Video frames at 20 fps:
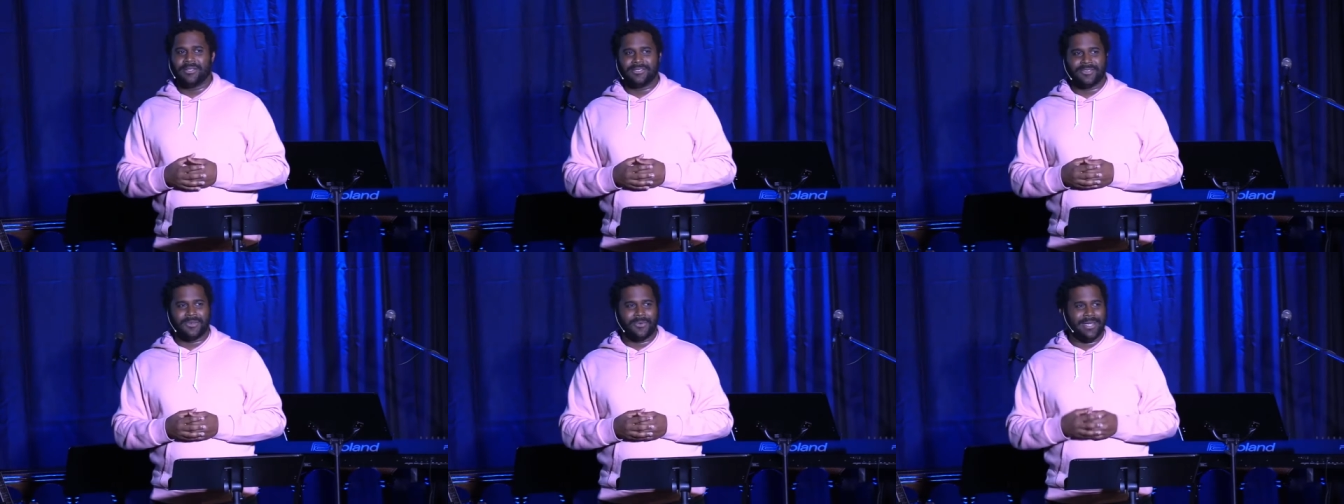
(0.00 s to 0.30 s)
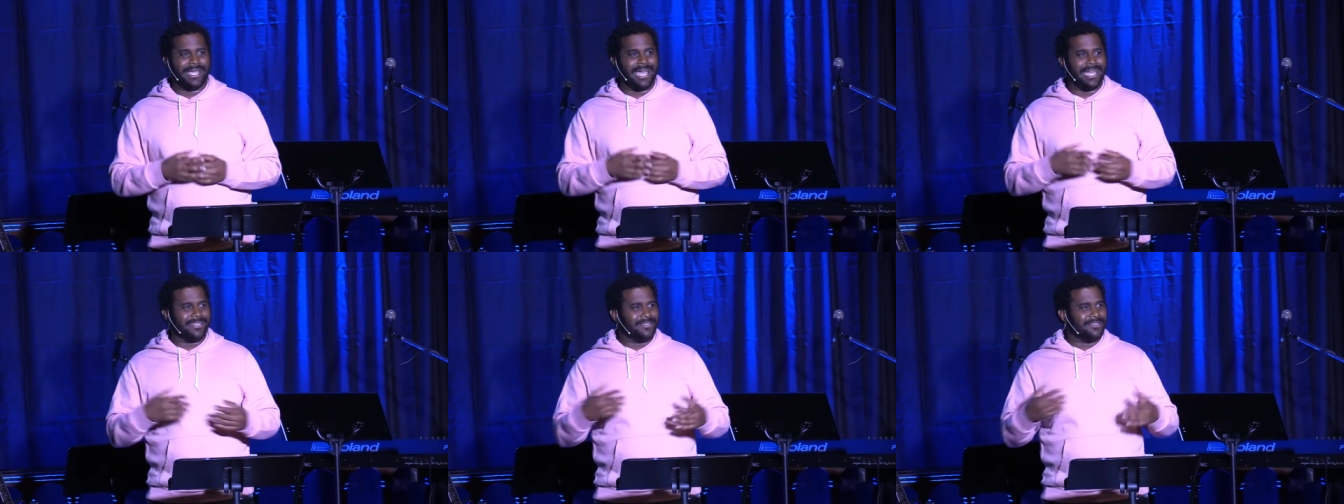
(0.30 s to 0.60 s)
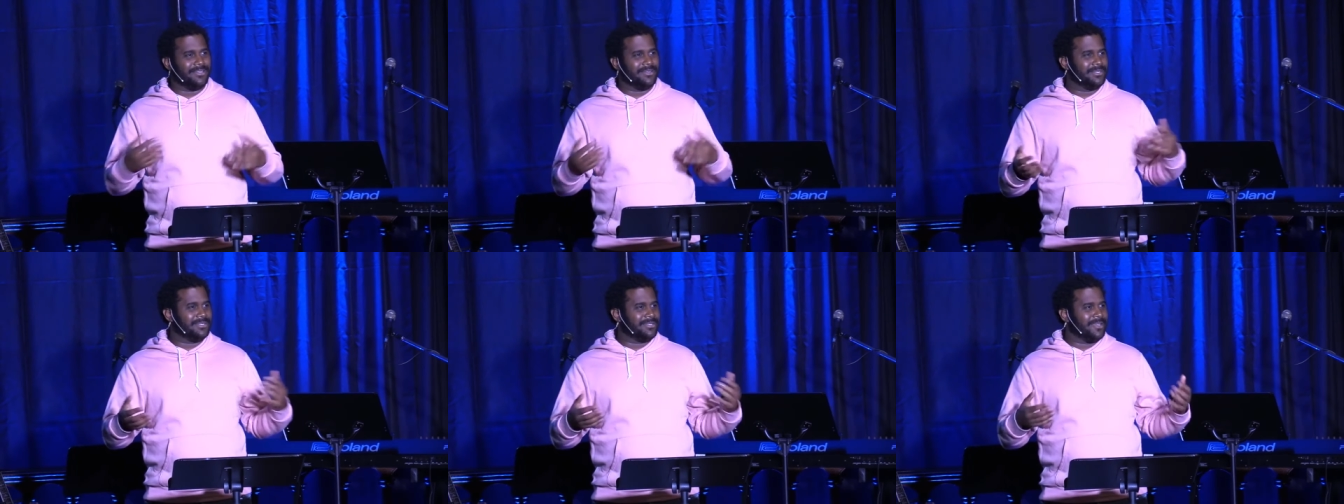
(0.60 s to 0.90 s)
and so we got to
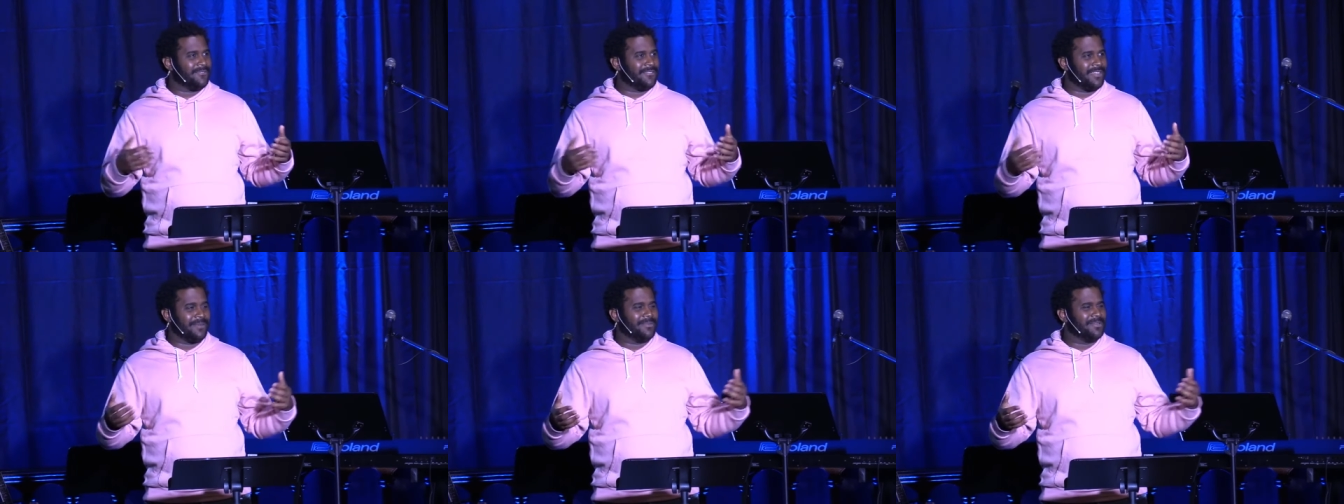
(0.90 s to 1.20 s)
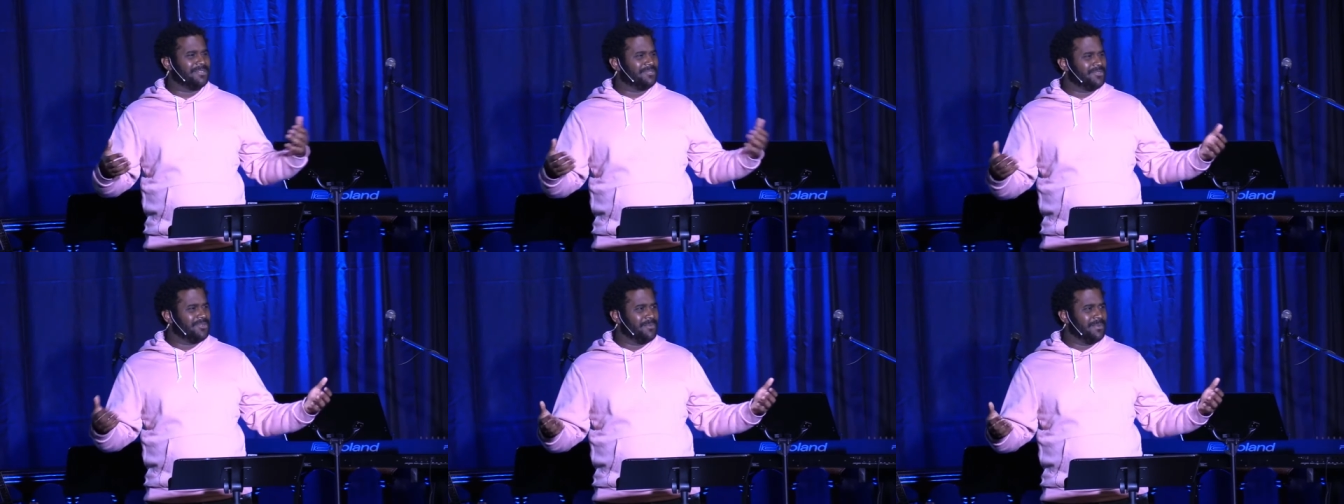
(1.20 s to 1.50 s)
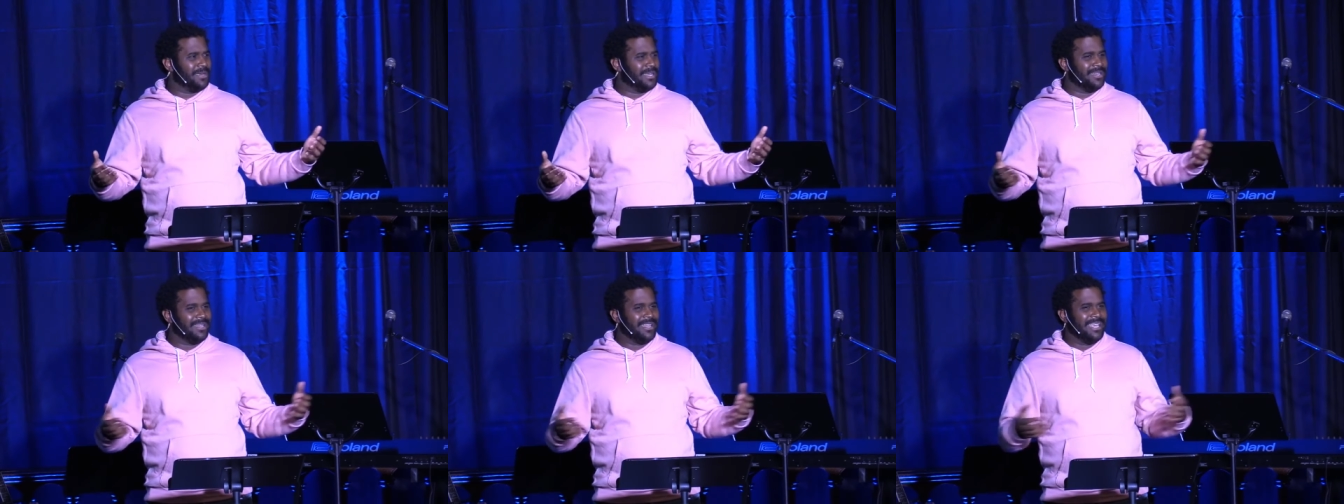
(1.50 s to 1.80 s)
do stuff that I'm
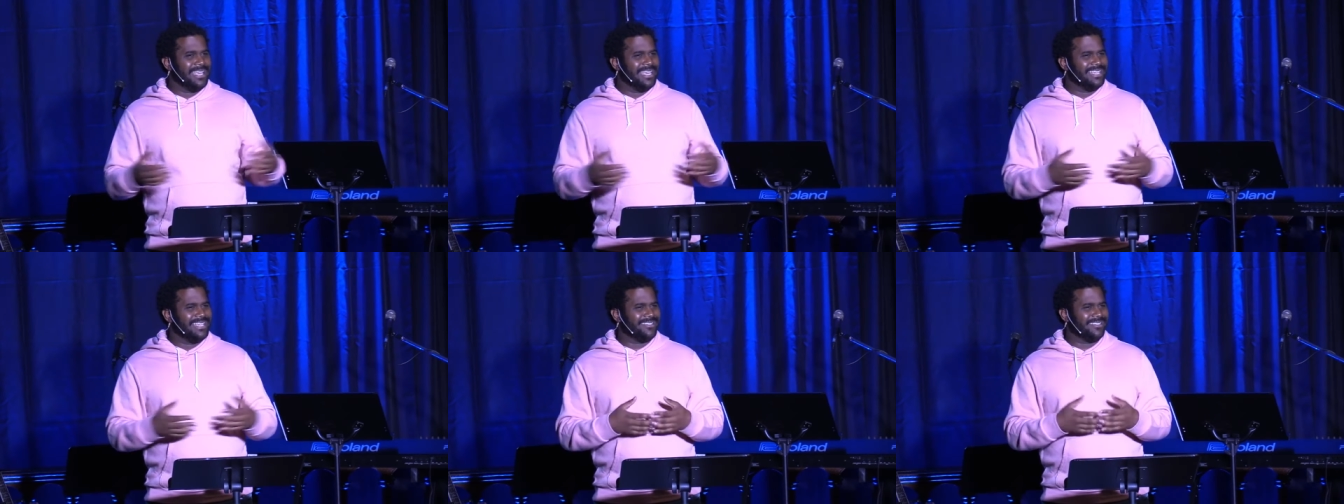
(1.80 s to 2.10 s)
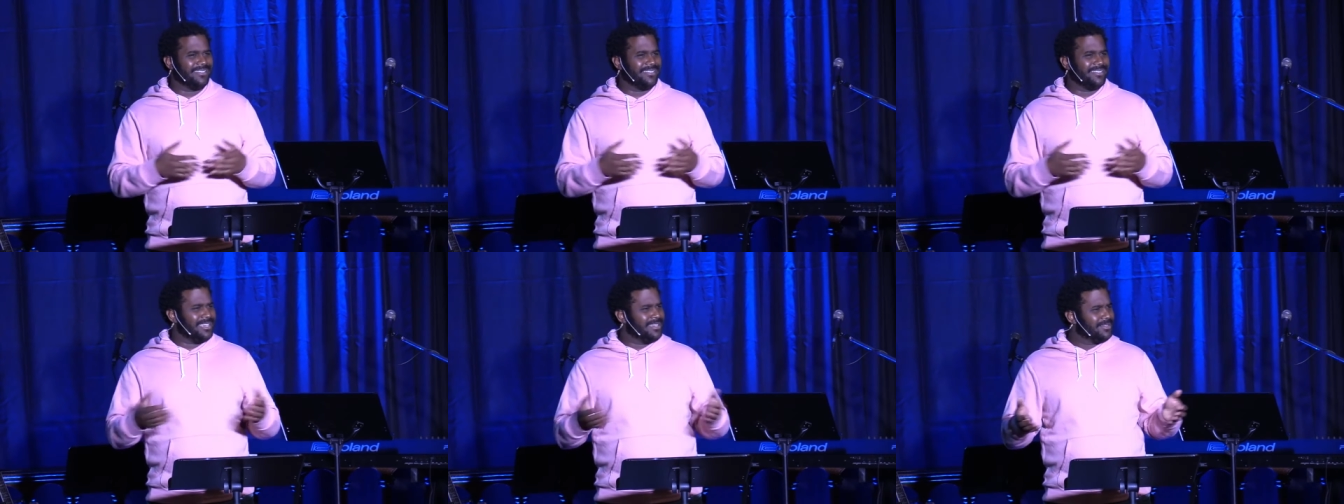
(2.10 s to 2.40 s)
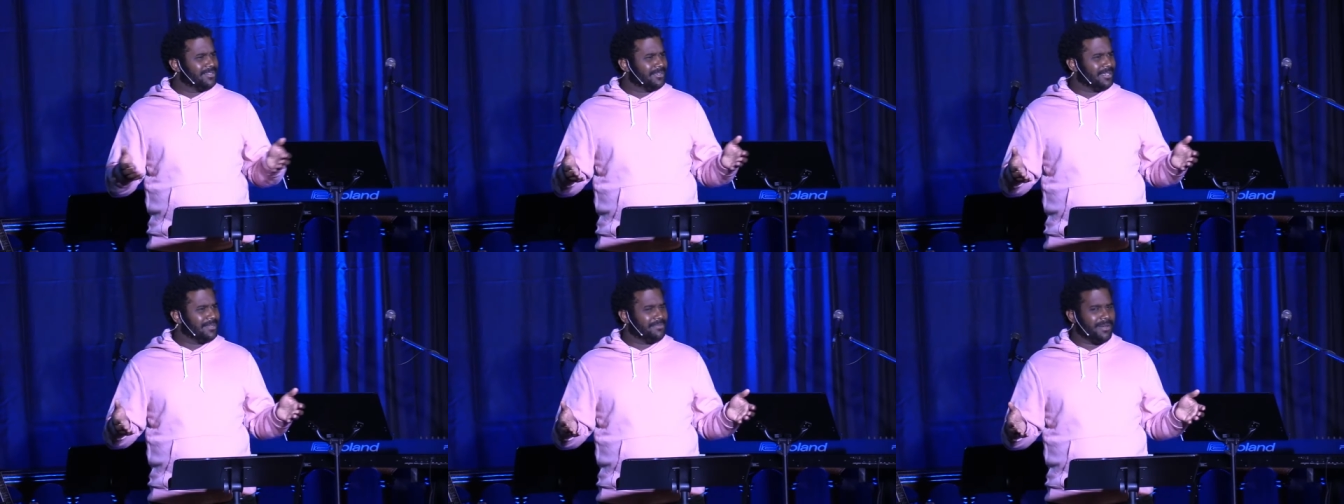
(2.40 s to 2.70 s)
assuming is
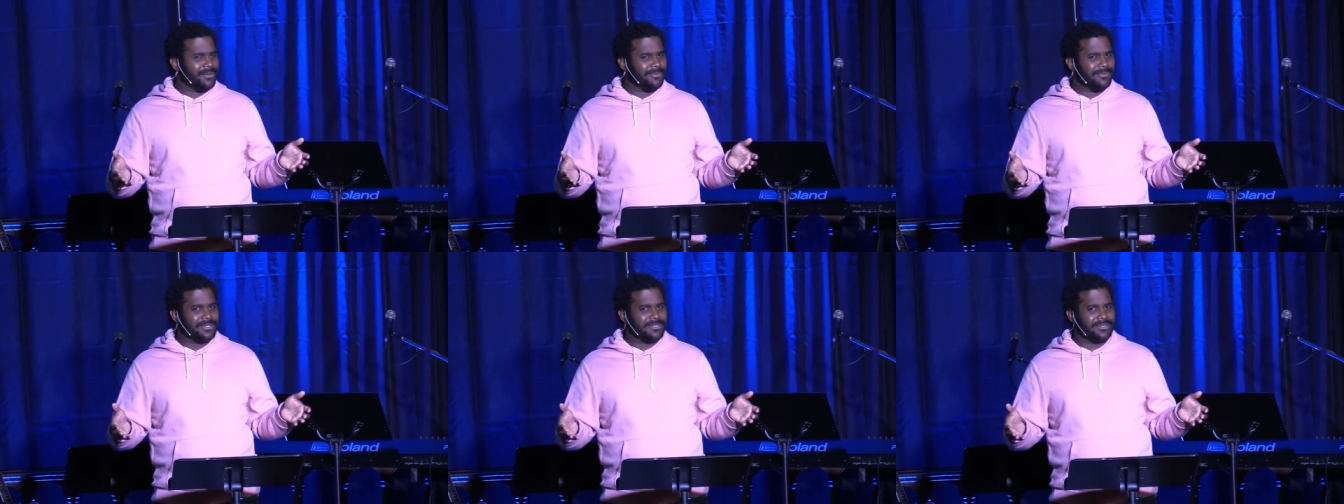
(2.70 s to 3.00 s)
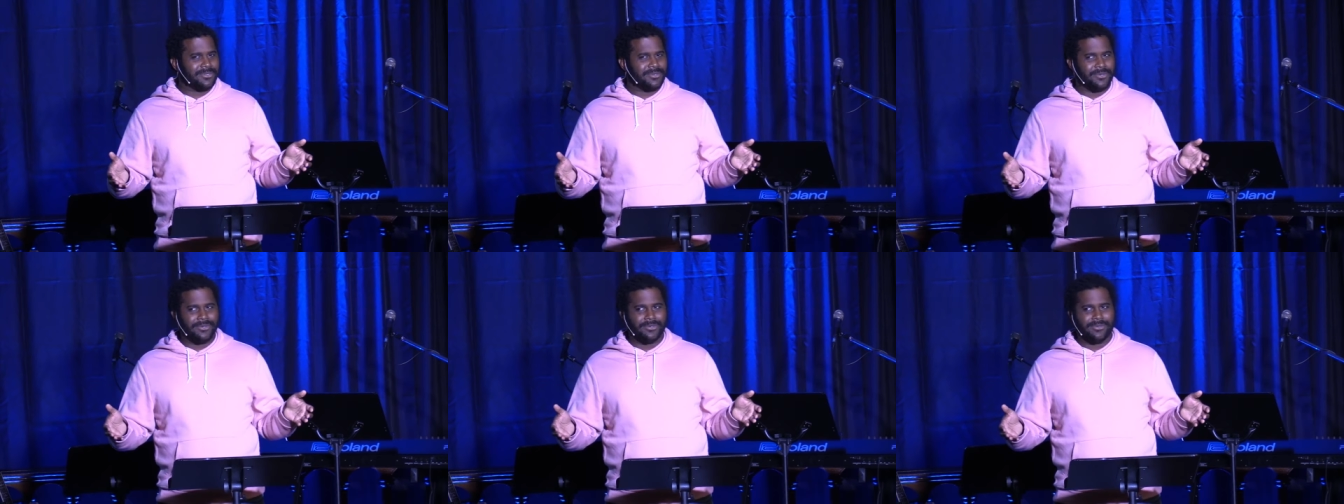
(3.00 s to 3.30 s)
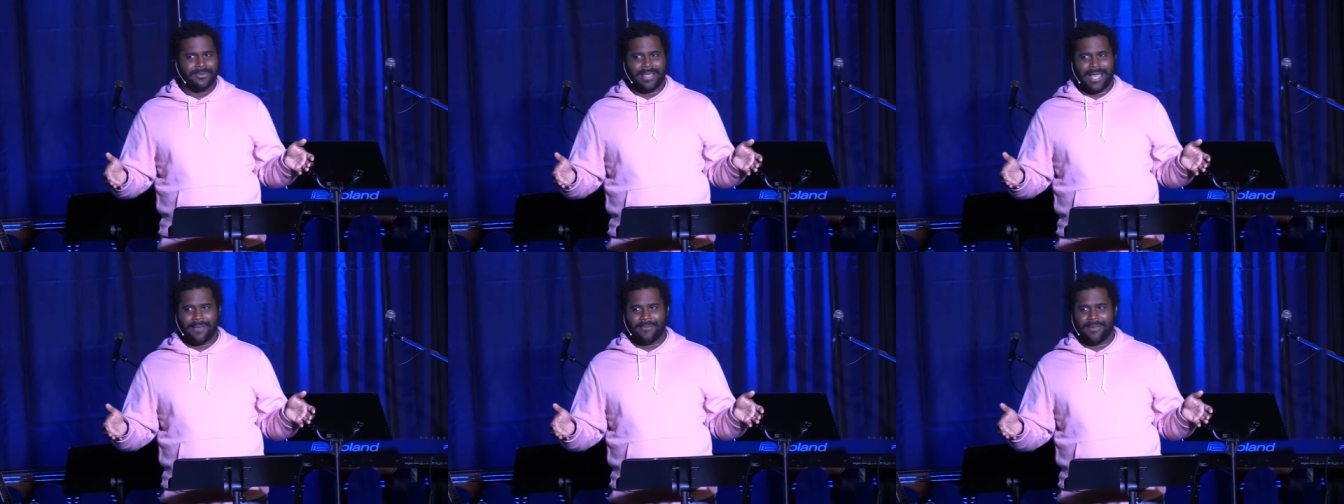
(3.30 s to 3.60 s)
illegal at public school.
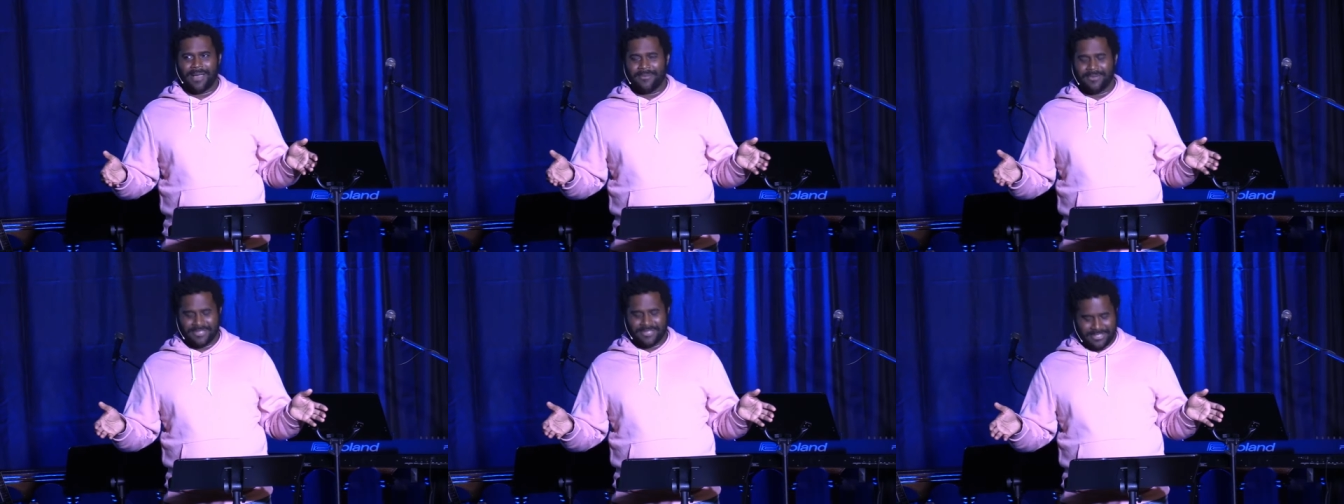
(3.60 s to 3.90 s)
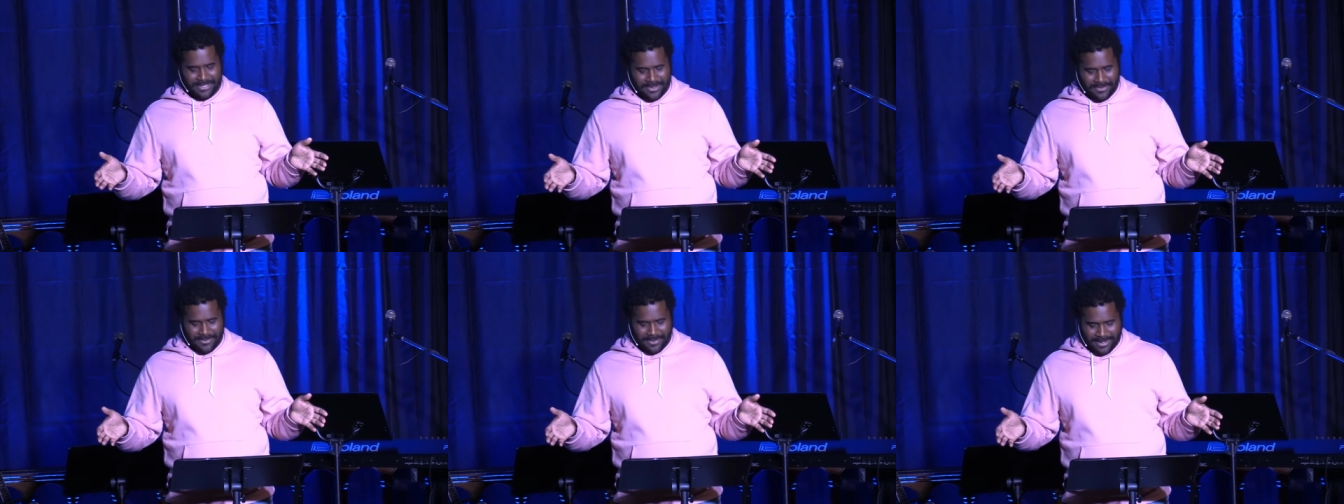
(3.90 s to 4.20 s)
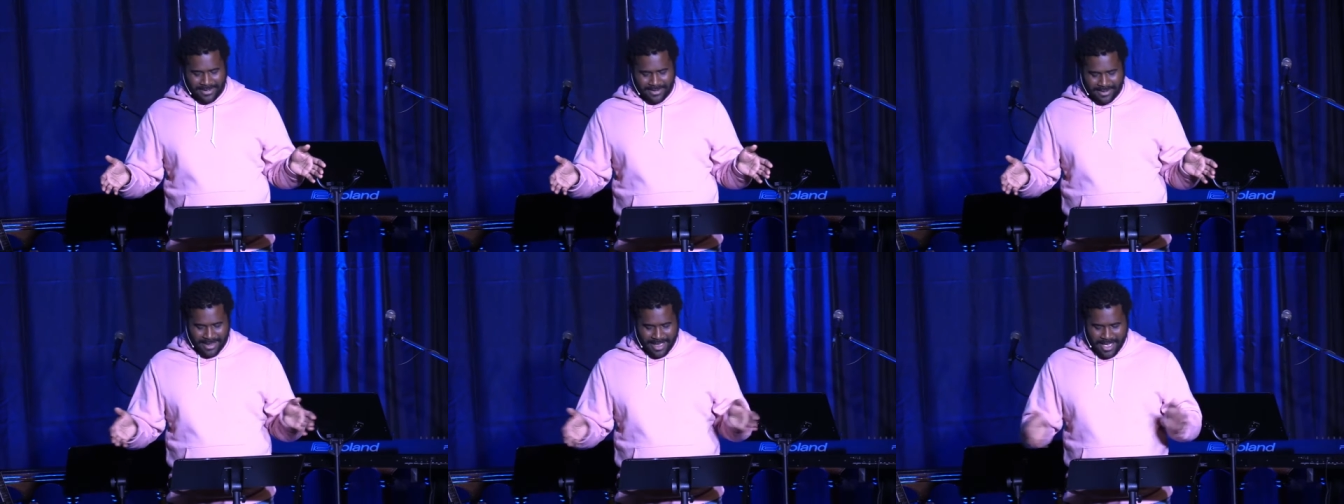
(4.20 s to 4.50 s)
I'm
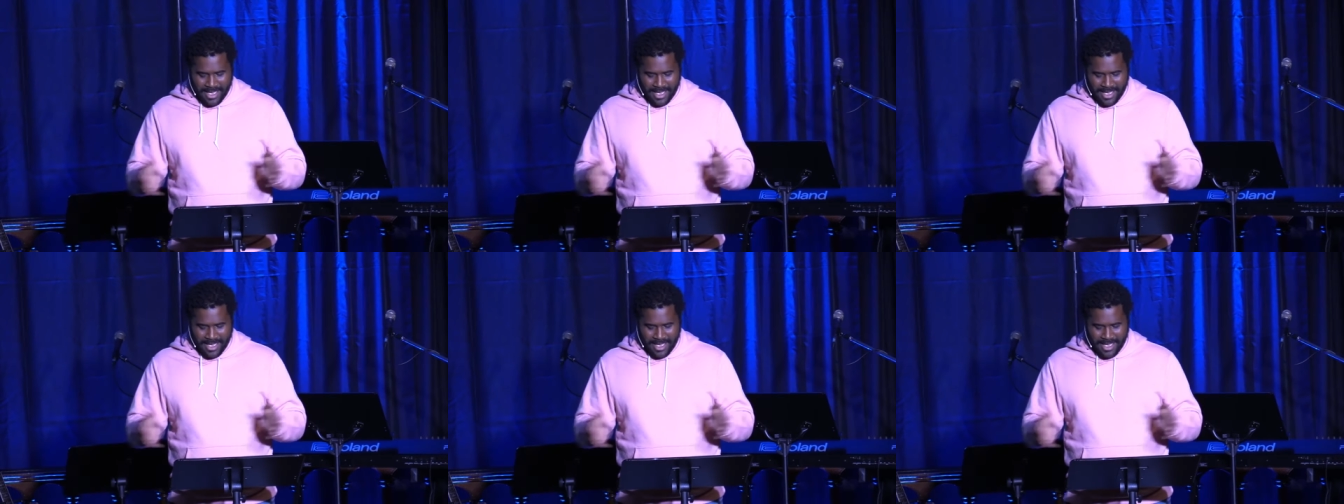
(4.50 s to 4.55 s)
assuming.